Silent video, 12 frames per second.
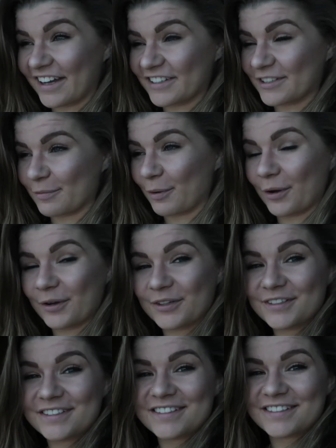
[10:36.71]
I
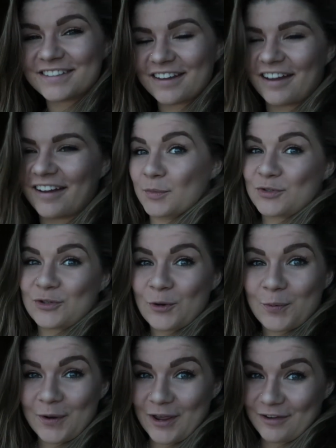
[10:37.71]
suppose. I'm
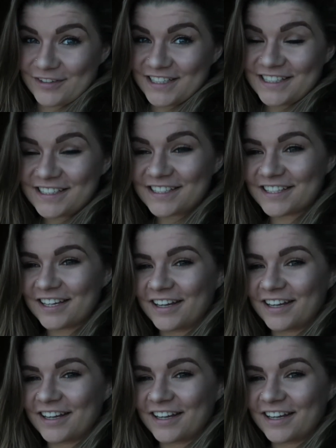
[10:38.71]
super nervous.